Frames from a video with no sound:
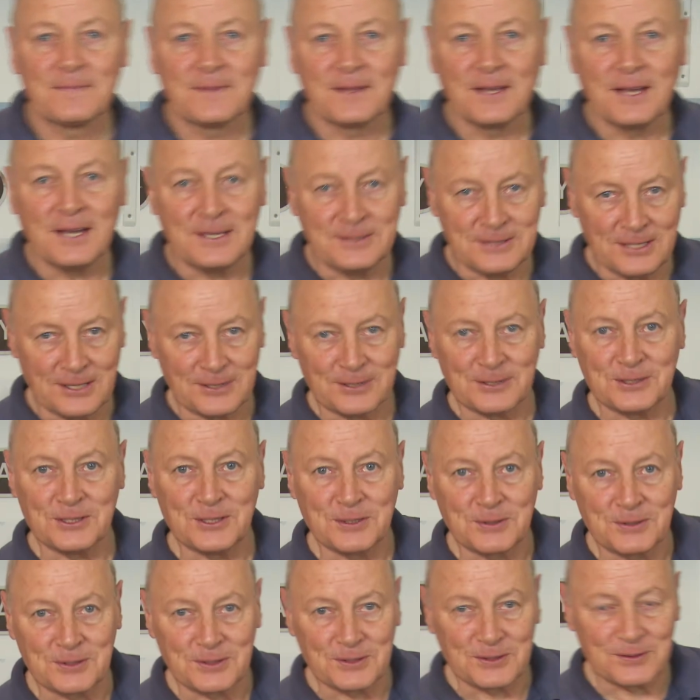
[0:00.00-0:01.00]
Another
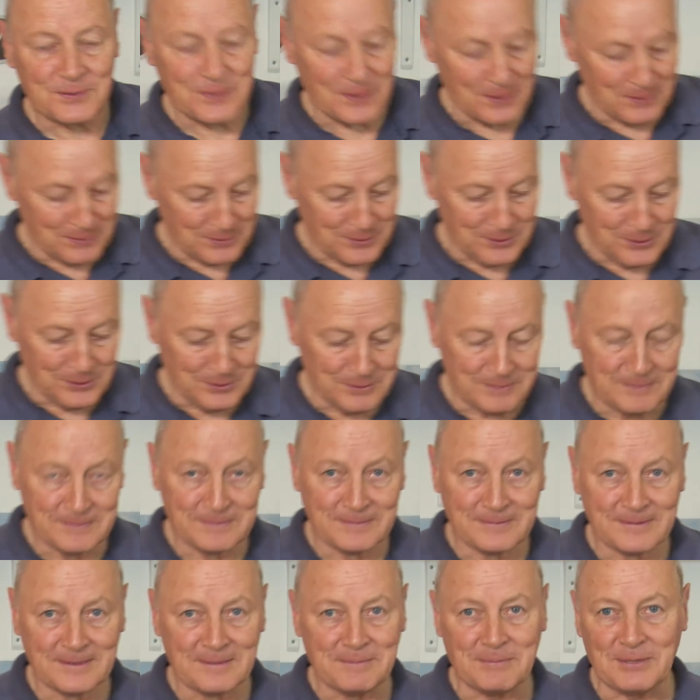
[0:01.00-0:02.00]
nuisance phone call,
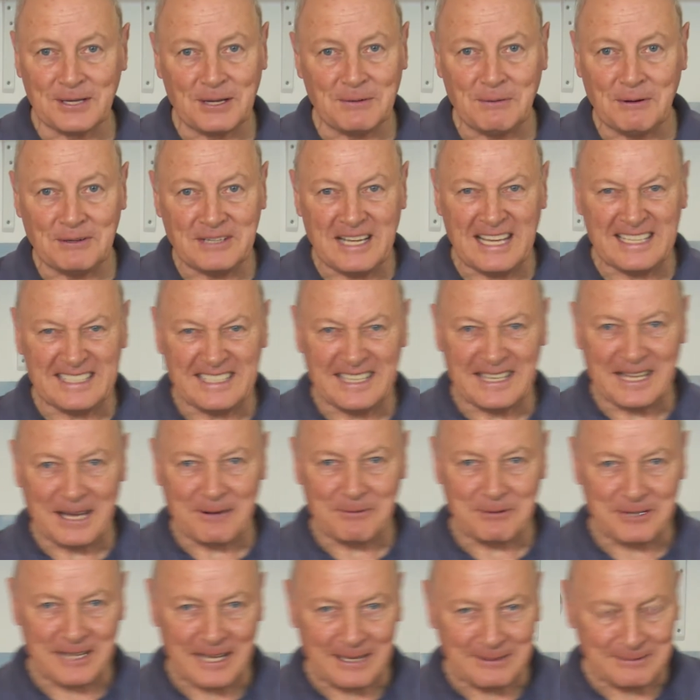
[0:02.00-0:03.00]
but I won't edit that
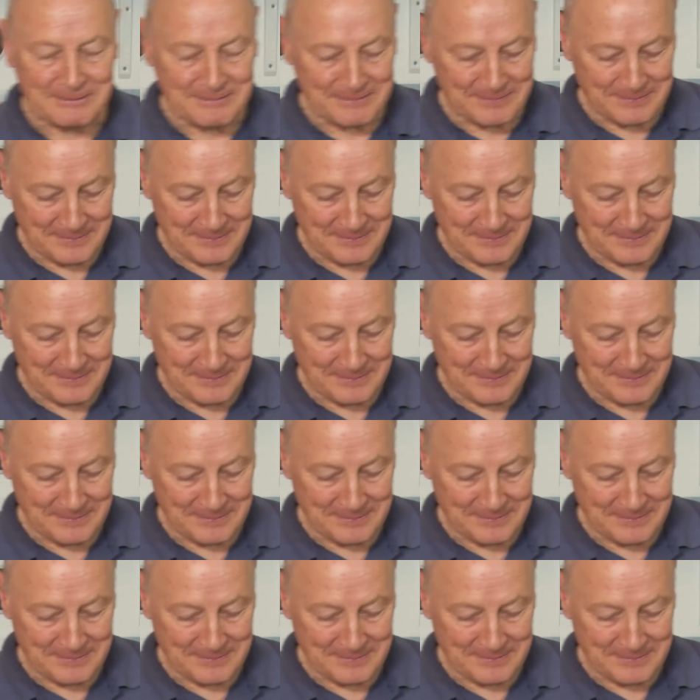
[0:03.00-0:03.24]
one out.